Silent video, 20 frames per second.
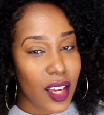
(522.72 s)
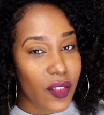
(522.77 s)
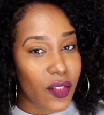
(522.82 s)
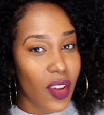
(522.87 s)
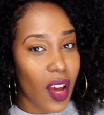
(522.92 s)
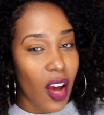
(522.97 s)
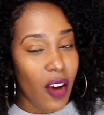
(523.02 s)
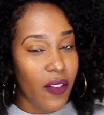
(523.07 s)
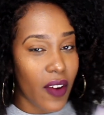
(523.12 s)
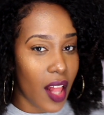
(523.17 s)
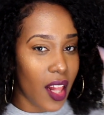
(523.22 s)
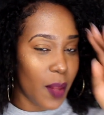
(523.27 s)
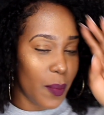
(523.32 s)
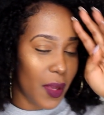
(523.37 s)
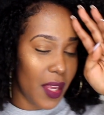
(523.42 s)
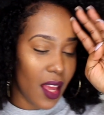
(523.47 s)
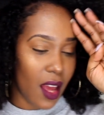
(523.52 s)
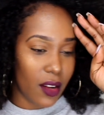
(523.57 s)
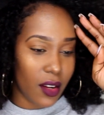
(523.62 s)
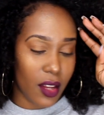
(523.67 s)
If y'all follow
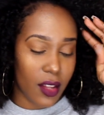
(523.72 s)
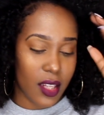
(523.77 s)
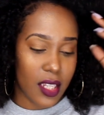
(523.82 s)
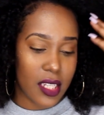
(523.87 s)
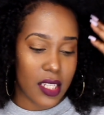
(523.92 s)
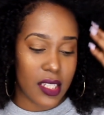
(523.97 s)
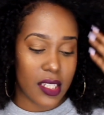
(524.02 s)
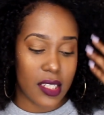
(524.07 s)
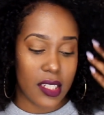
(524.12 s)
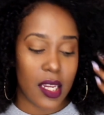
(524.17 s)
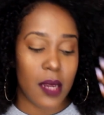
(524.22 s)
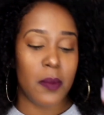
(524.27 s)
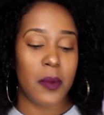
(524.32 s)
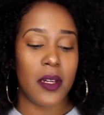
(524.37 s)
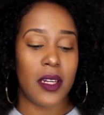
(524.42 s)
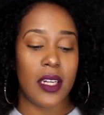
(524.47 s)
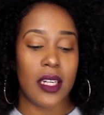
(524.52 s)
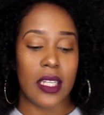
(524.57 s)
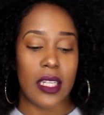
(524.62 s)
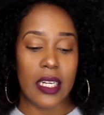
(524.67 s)
me, y'all know this is
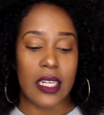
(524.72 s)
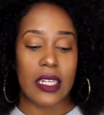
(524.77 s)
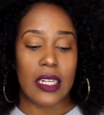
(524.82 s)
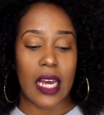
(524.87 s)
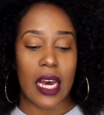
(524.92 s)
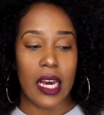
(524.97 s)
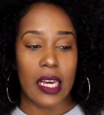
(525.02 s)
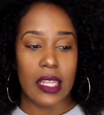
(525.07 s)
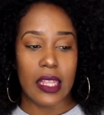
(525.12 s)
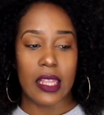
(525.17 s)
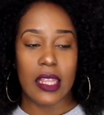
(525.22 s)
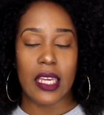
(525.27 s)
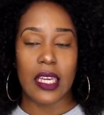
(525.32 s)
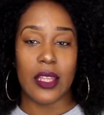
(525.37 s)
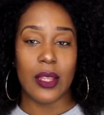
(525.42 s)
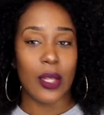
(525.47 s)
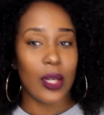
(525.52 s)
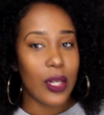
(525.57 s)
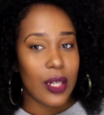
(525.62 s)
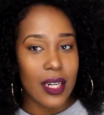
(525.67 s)
typically not
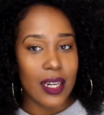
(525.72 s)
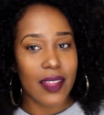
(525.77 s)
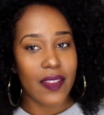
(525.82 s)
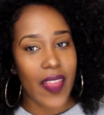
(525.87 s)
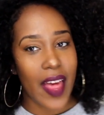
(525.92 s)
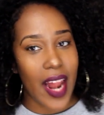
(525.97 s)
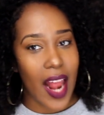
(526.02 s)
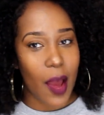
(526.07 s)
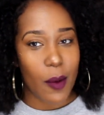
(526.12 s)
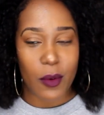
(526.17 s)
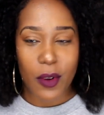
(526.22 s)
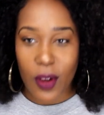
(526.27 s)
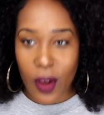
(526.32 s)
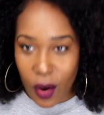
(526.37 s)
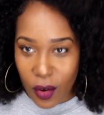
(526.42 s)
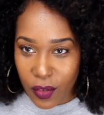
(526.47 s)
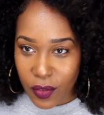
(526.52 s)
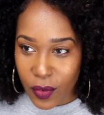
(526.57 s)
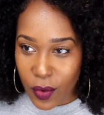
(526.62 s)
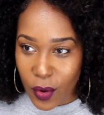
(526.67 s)
the look that I would
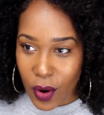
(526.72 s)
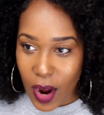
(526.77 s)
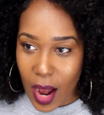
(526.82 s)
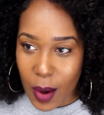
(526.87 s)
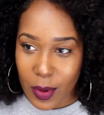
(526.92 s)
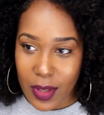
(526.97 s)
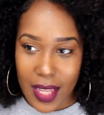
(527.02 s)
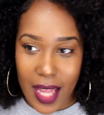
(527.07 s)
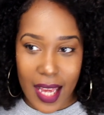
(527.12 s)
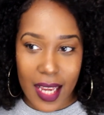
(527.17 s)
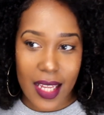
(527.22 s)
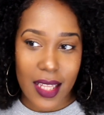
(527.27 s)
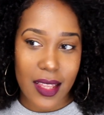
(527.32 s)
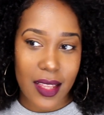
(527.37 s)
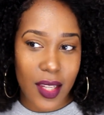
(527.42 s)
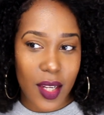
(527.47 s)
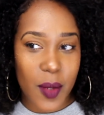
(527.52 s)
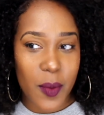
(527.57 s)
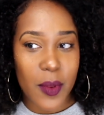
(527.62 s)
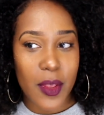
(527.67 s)
go for. I would like a
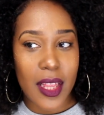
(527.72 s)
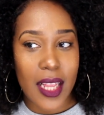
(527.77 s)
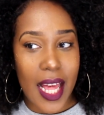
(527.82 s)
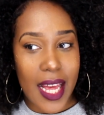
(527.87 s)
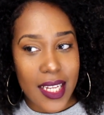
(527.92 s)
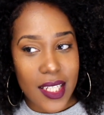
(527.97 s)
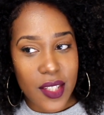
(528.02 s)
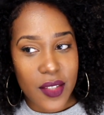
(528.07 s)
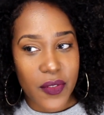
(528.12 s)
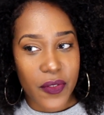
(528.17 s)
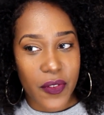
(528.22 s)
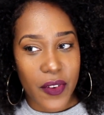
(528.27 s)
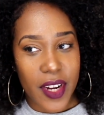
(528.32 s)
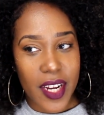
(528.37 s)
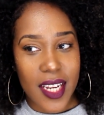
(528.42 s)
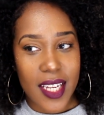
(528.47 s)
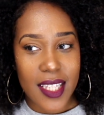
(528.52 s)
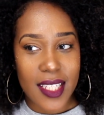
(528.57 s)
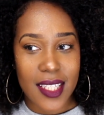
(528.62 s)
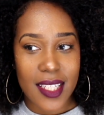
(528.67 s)
little less
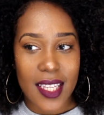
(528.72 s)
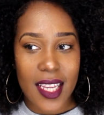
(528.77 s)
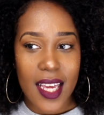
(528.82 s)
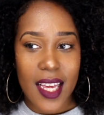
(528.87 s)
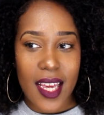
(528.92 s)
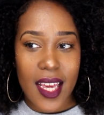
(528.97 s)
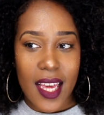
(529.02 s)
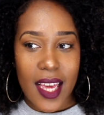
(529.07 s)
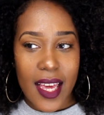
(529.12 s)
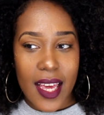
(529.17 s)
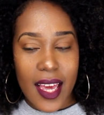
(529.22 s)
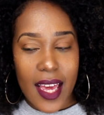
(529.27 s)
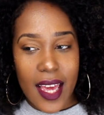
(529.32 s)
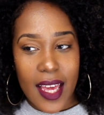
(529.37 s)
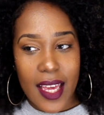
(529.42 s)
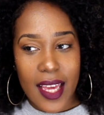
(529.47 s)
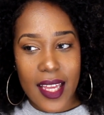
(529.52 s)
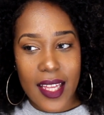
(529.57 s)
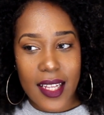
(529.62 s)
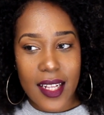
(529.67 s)
frizz
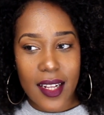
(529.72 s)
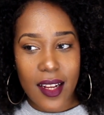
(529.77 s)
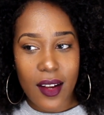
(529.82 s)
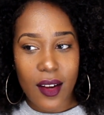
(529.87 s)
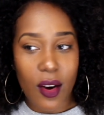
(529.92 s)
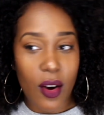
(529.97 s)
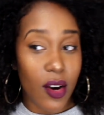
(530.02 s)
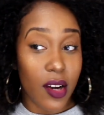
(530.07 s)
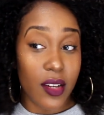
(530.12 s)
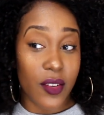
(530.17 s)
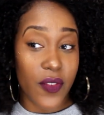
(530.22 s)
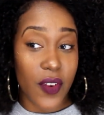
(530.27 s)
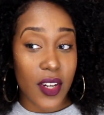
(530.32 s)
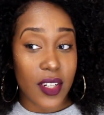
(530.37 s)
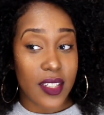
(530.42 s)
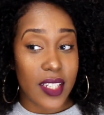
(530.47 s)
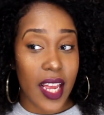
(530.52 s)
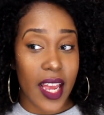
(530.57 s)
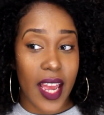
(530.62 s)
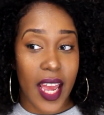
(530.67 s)
in on
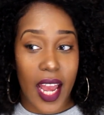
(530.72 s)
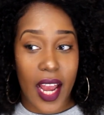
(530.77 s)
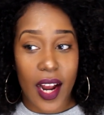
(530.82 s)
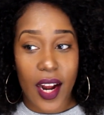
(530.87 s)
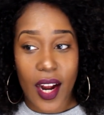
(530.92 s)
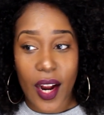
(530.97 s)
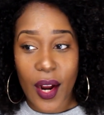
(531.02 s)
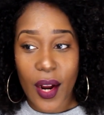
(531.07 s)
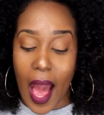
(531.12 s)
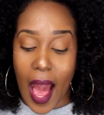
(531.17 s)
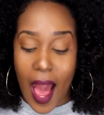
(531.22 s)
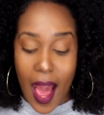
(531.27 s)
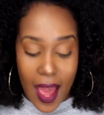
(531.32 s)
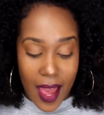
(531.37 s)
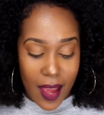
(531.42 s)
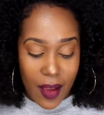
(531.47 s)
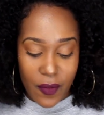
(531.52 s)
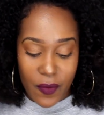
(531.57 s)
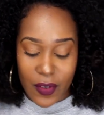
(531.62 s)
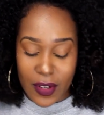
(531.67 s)
first day hair.
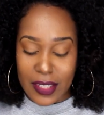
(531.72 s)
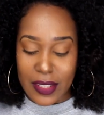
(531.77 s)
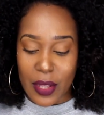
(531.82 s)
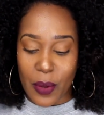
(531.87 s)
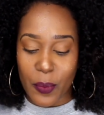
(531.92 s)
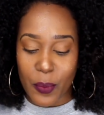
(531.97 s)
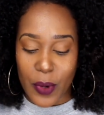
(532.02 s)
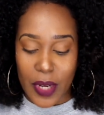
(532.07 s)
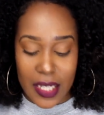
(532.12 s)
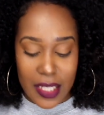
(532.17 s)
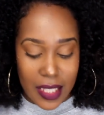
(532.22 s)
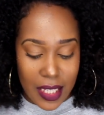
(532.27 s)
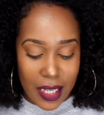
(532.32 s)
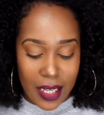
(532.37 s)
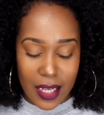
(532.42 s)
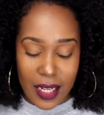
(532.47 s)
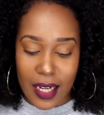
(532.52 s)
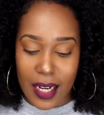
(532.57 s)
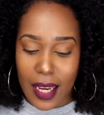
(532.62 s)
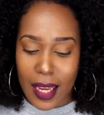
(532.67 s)
I, for some
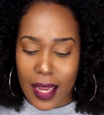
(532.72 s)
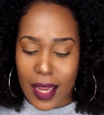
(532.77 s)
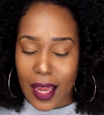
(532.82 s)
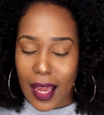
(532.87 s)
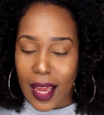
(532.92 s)
reason,